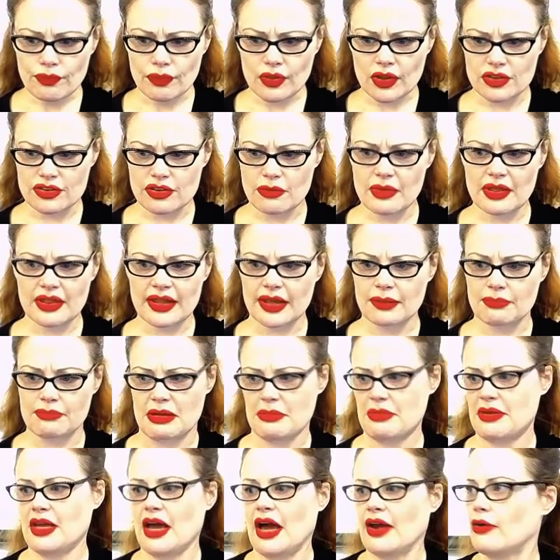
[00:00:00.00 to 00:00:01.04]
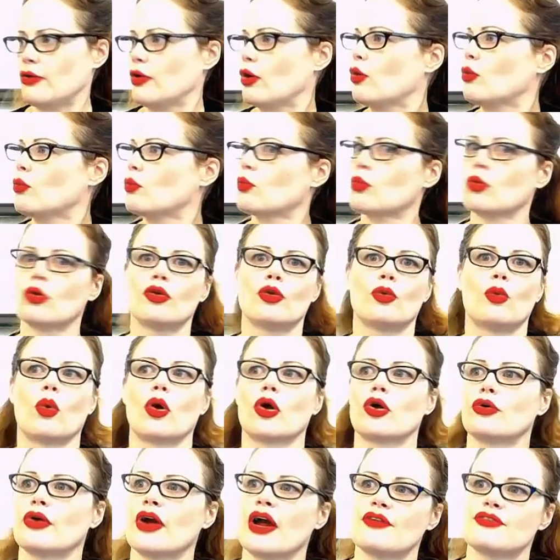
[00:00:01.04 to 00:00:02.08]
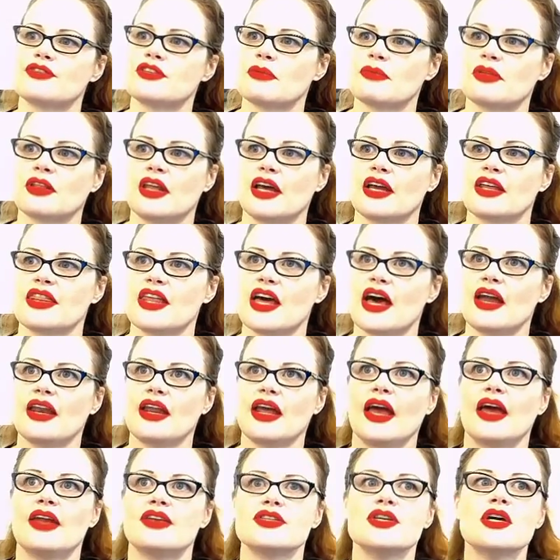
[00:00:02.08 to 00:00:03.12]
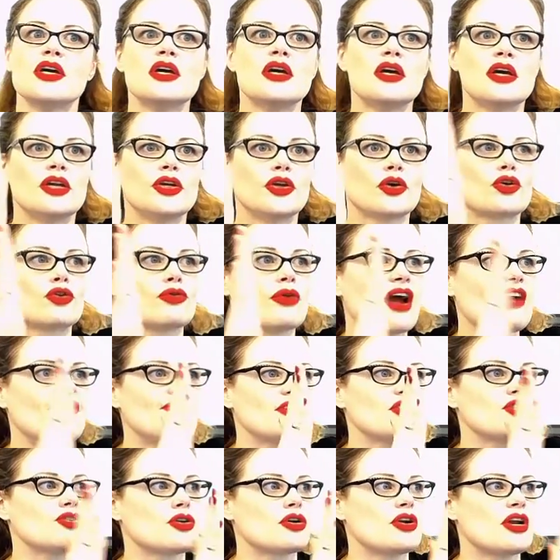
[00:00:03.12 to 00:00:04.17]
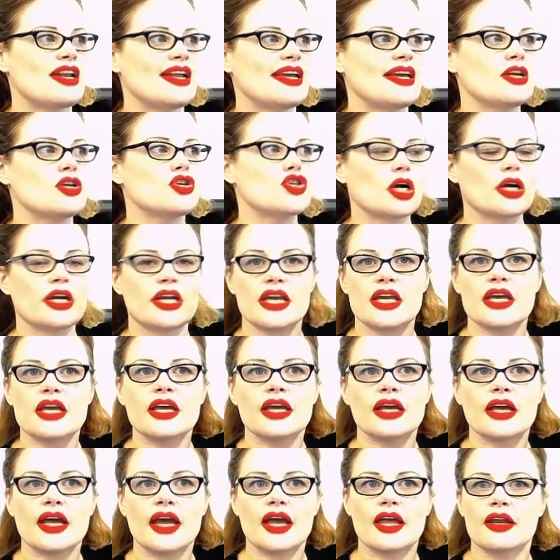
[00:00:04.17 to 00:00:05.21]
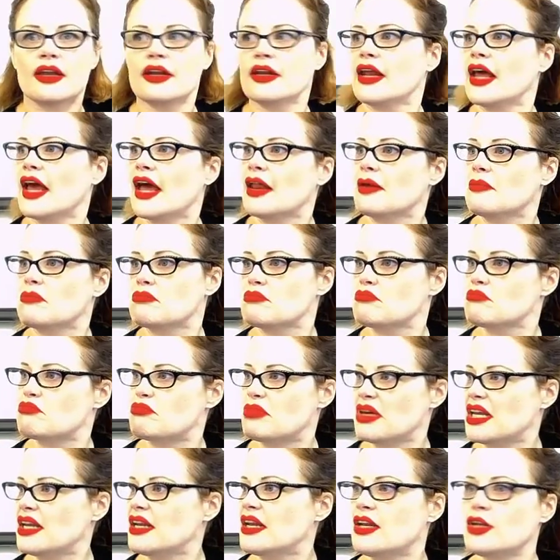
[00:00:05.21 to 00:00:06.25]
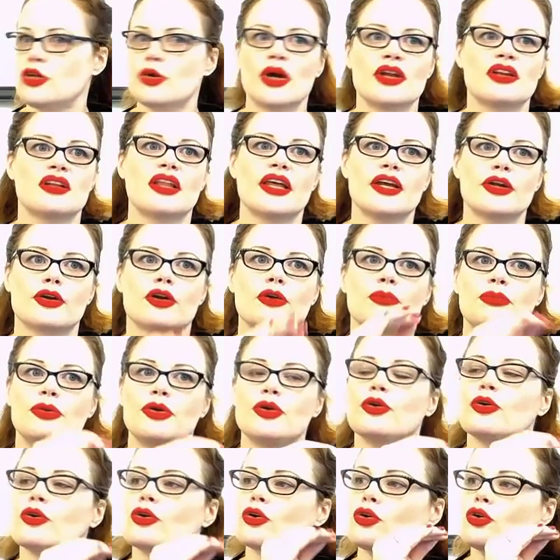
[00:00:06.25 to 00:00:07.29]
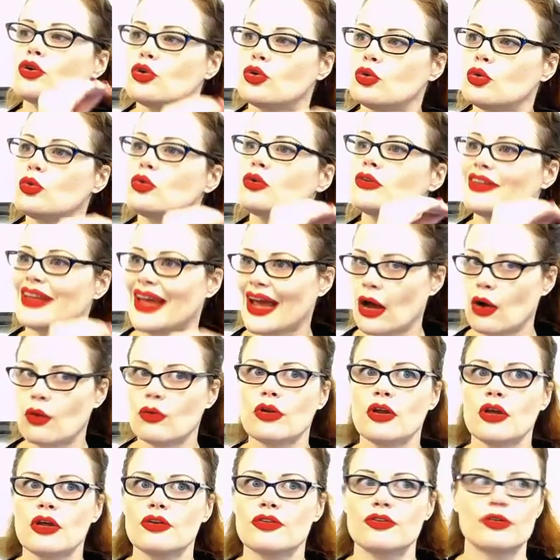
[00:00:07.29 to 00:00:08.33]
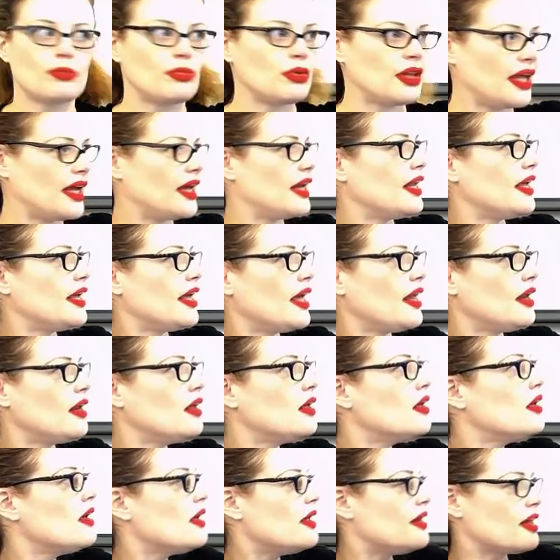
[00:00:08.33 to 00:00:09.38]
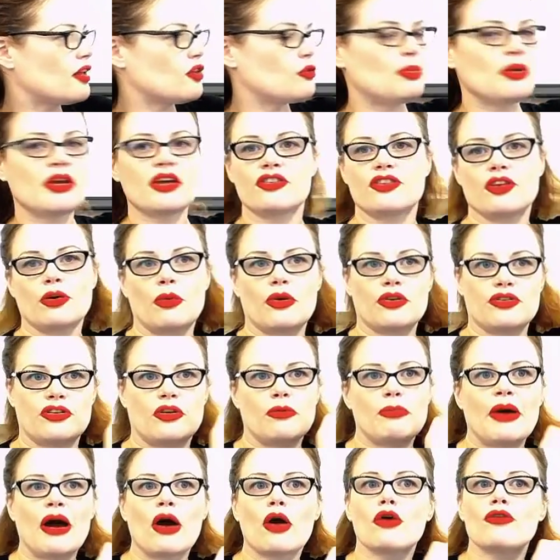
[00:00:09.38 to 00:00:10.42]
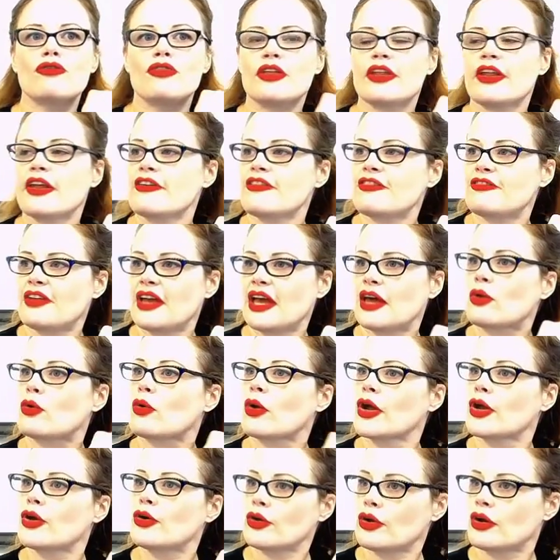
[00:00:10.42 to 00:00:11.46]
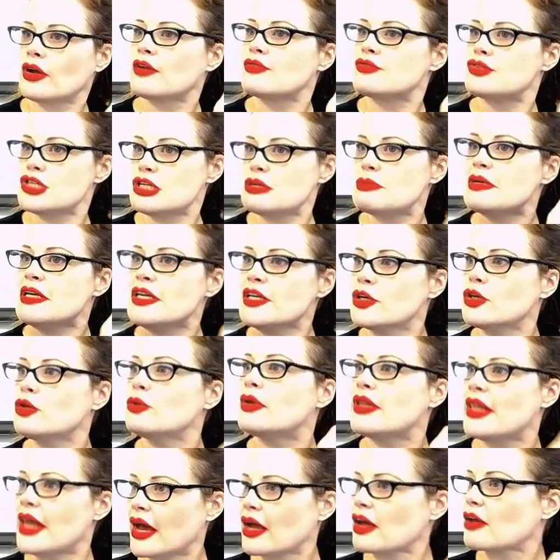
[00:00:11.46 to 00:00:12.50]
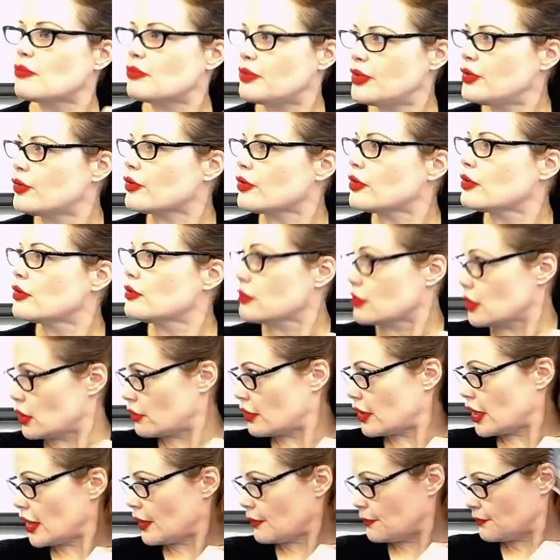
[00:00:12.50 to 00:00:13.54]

something like maybe I don't know World of Warcraft, something like that, and your graphics started to get chunky and and bitted, and you had to let your computer cool down to play it again. That's because there wasn't a powerful enough fan or a good enough GPU in that computer. Okay,